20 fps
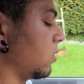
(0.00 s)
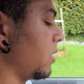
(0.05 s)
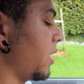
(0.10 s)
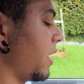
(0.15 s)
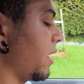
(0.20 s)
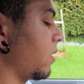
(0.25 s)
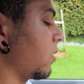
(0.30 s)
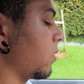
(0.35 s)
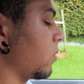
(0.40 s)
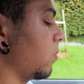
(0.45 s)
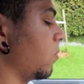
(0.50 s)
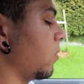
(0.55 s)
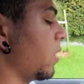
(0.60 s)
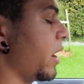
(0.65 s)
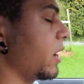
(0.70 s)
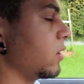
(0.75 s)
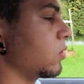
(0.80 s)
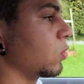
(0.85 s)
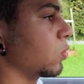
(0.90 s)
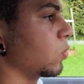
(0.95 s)
like
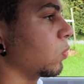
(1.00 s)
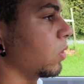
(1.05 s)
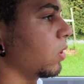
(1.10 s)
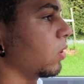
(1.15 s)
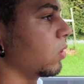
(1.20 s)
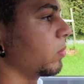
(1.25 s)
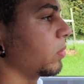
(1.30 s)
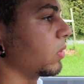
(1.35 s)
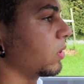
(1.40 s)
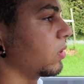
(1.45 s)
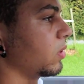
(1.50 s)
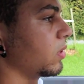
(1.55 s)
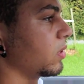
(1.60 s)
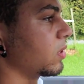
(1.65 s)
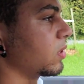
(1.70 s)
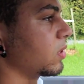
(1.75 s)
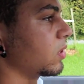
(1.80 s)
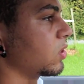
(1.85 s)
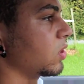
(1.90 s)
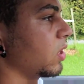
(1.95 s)
mind or world,
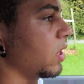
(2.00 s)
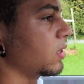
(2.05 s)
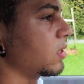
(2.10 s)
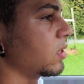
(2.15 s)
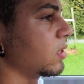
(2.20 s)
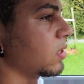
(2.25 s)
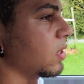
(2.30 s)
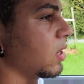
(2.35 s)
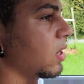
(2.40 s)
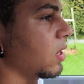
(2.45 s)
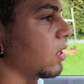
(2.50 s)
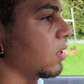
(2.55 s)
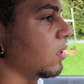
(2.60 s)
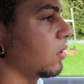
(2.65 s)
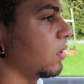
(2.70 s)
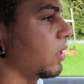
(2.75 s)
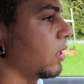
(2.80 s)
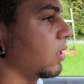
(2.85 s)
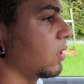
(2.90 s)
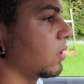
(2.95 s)
because chances
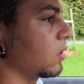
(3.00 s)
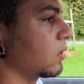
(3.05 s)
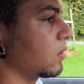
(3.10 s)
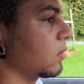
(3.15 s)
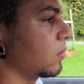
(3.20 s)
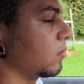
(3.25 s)
are, like,